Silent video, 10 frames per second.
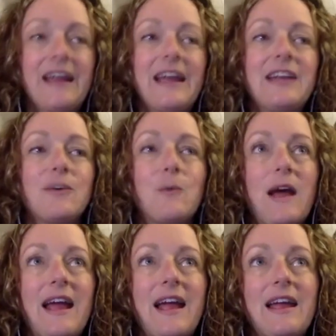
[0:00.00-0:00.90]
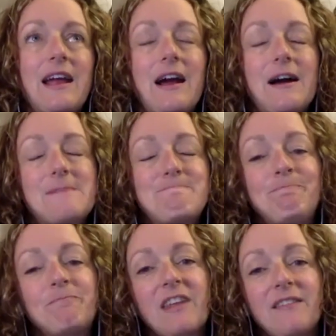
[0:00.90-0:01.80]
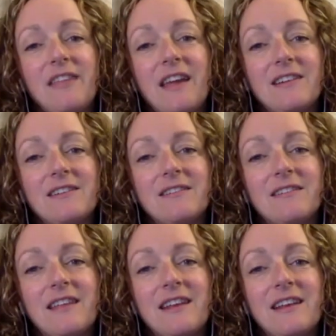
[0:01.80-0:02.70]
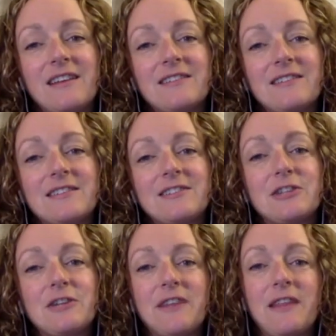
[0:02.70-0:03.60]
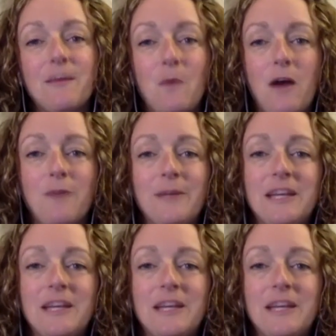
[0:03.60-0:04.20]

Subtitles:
in a way that is serving them well, meaning